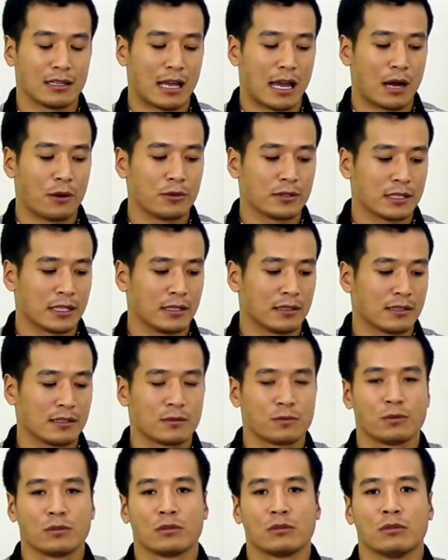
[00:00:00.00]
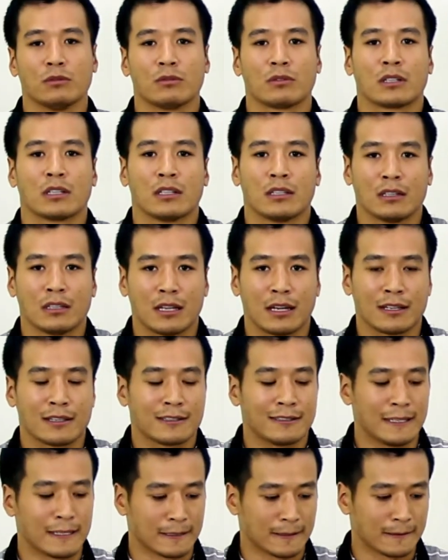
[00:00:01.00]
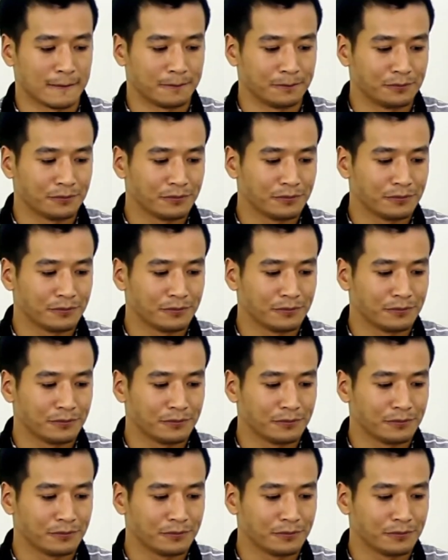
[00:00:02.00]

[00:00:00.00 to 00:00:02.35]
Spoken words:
our sentence would look like this.